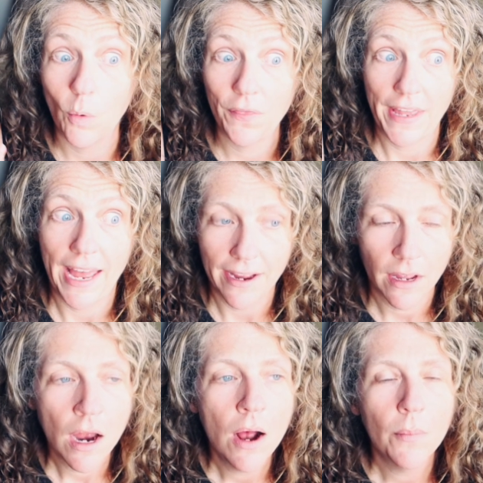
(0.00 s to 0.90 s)
what the
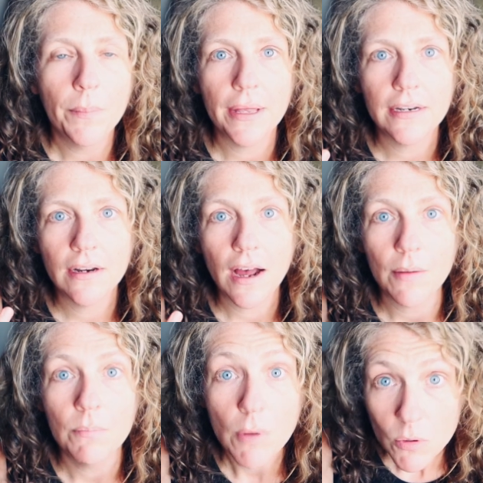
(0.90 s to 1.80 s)
heck, but
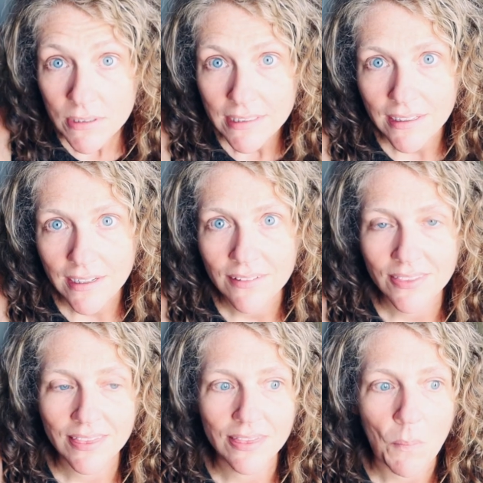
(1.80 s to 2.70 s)
mostly
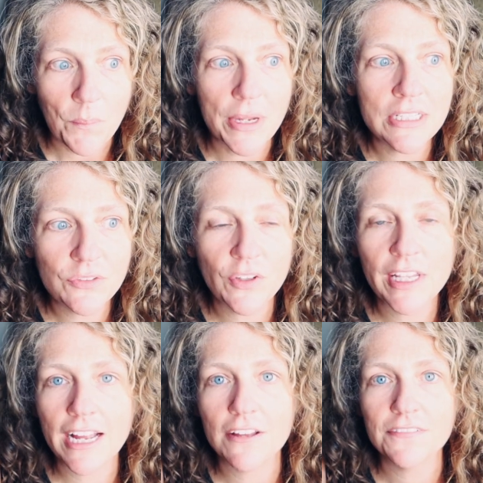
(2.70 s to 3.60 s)
the biggest
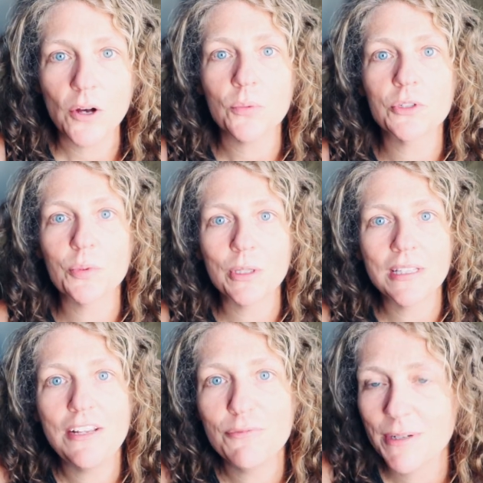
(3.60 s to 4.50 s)
feeling I felt was
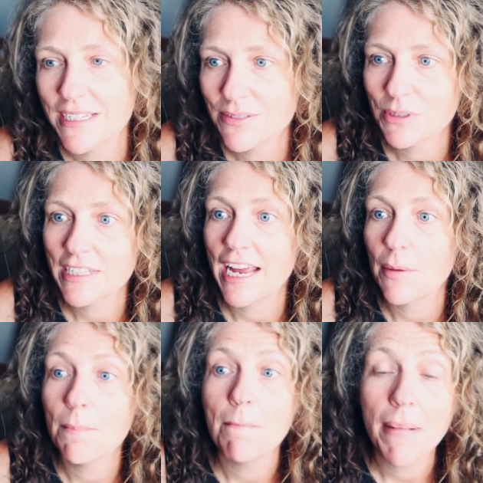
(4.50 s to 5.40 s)
relief because it was
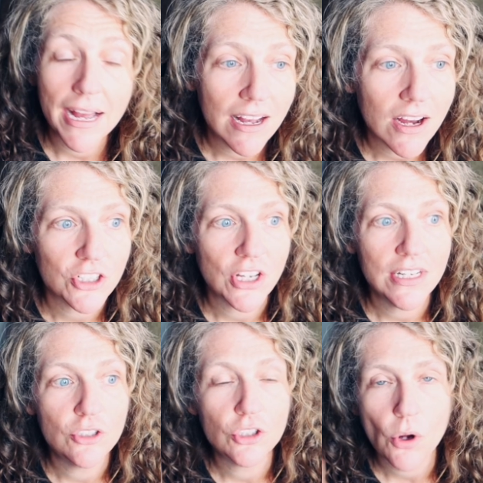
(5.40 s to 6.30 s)
like, my gosh, it
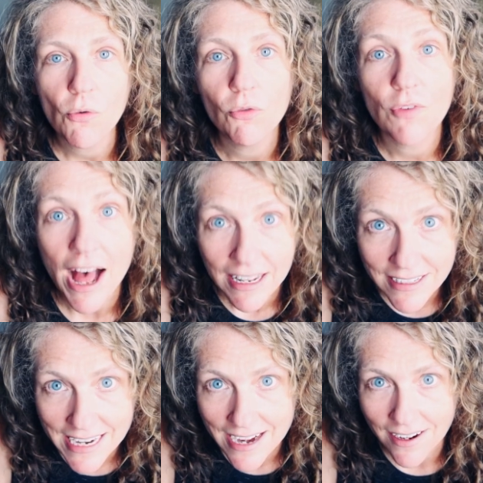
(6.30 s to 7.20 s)
is so
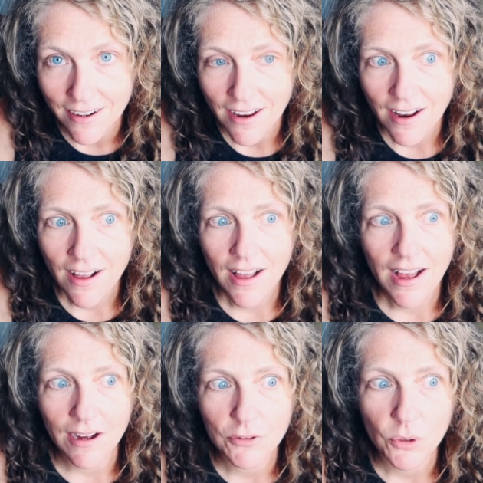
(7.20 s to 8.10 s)
validating.
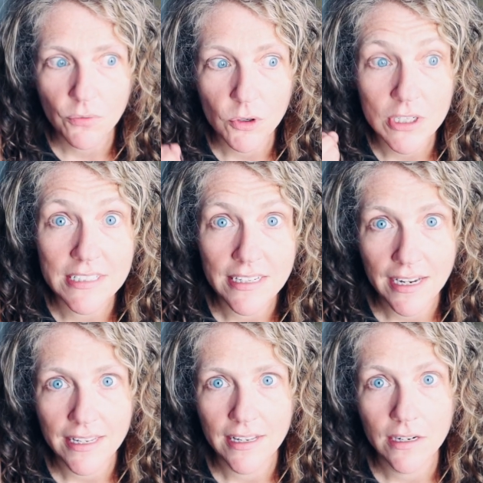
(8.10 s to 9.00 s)
After over a
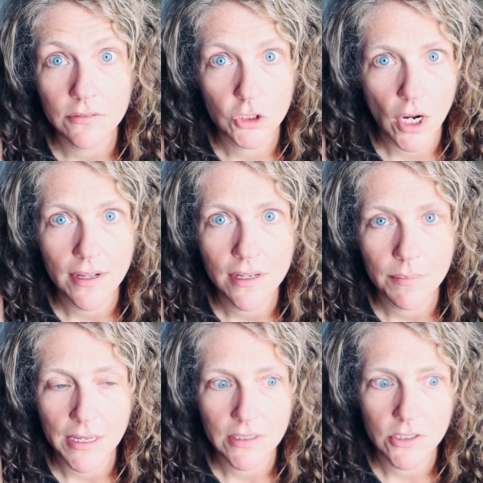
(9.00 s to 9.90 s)
decade of talking
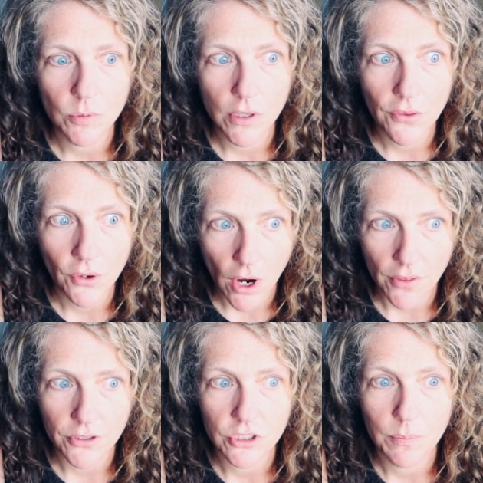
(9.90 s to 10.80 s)
about this with other
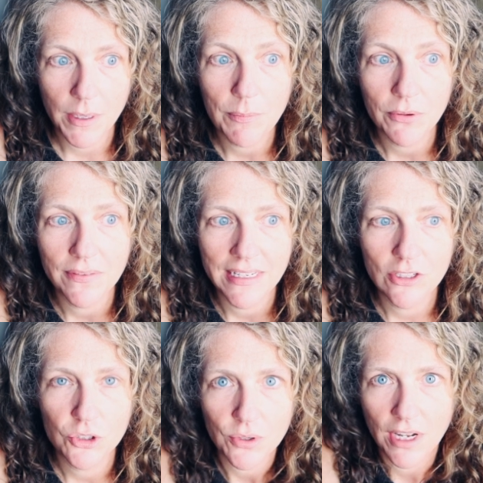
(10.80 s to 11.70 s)
authors and people in the
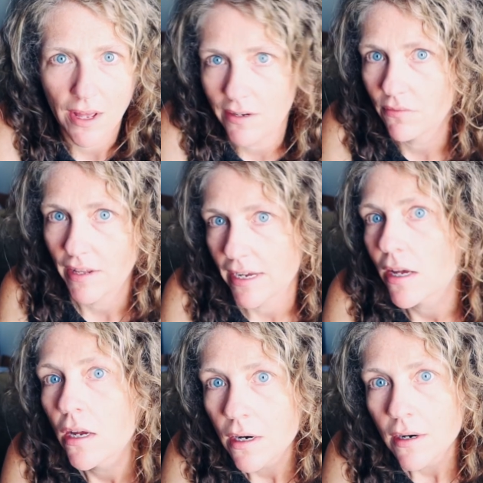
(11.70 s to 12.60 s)
industry, kind of like